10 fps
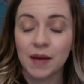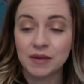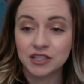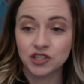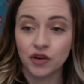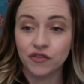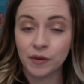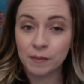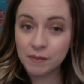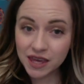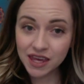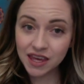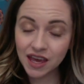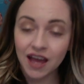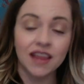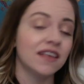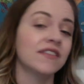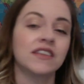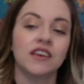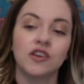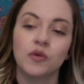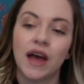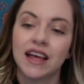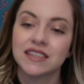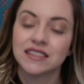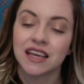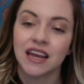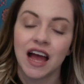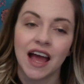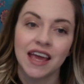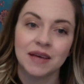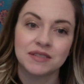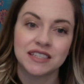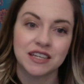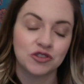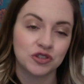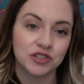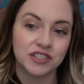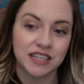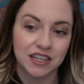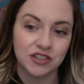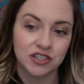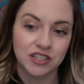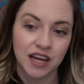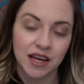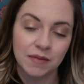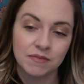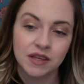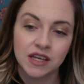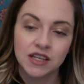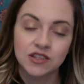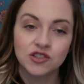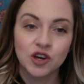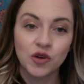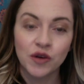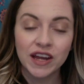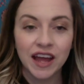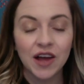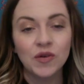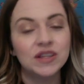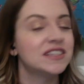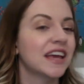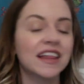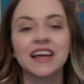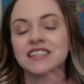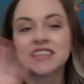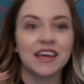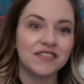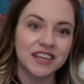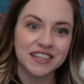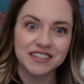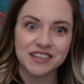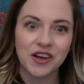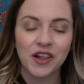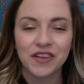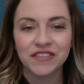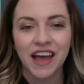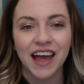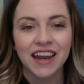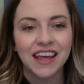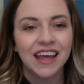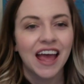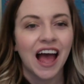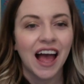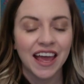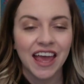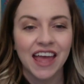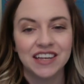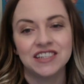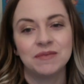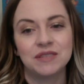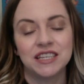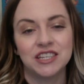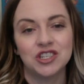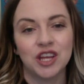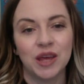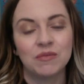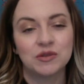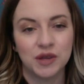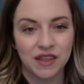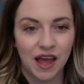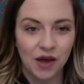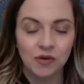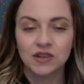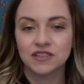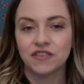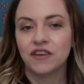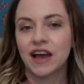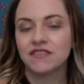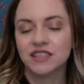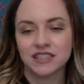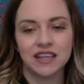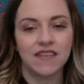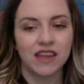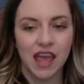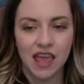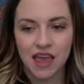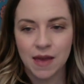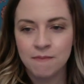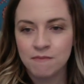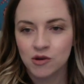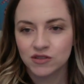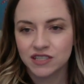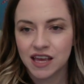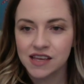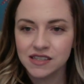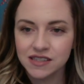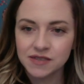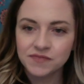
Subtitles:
So for me, I live in the US and I am Central Standard Time. So right now with daylight savings and all of that, I end up teaching between the hours of 5 to 7 a.m. most days.